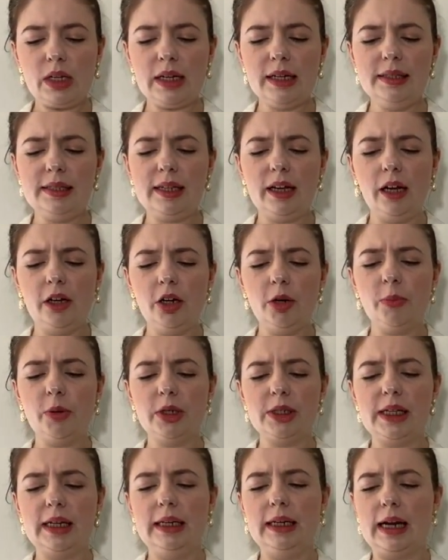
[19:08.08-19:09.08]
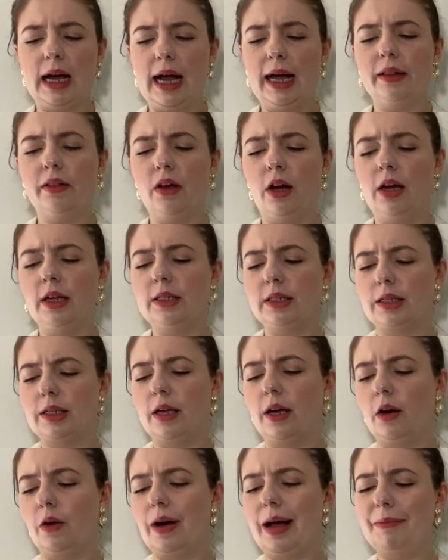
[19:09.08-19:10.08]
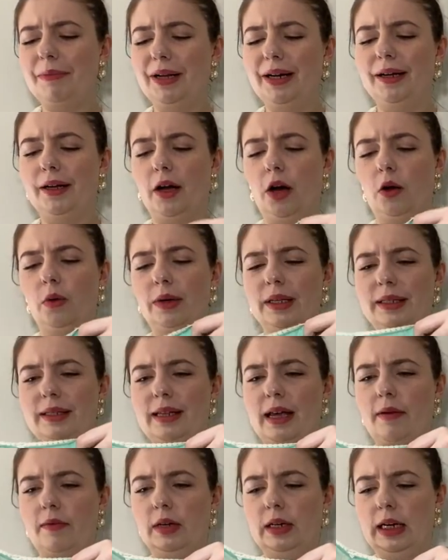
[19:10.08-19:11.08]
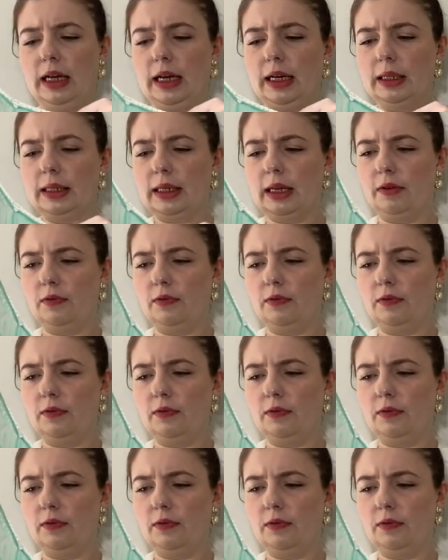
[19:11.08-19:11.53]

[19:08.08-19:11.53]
It's 100% nylon, so I'm gonna go with 70s.